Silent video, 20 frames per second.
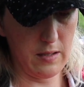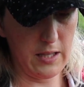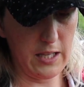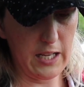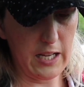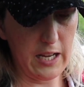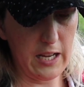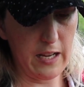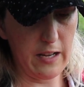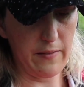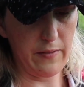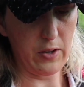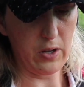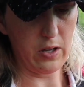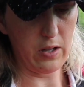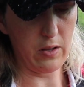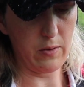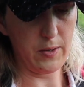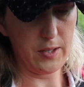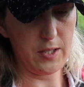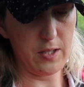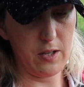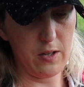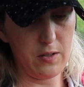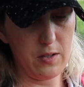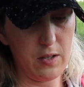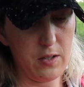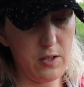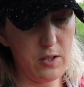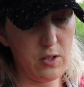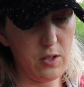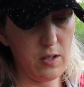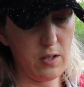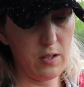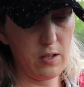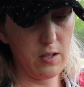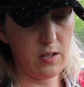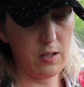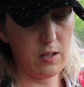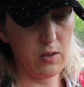think I have all the rest of those. So let's,
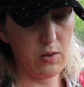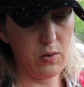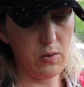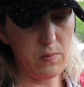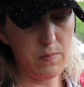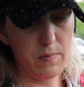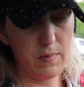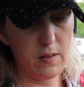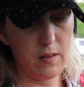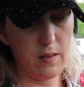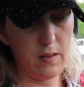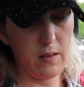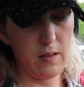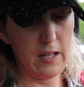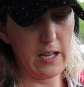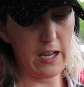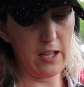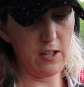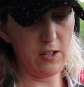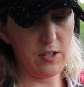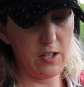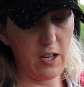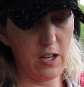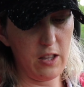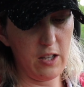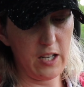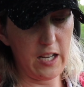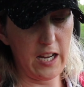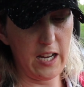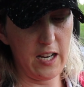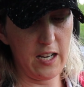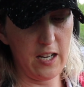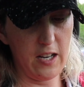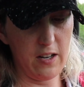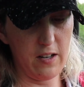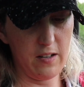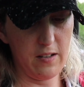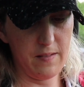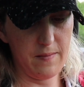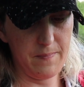oh, now there's another guy in
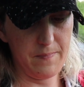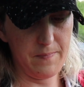here.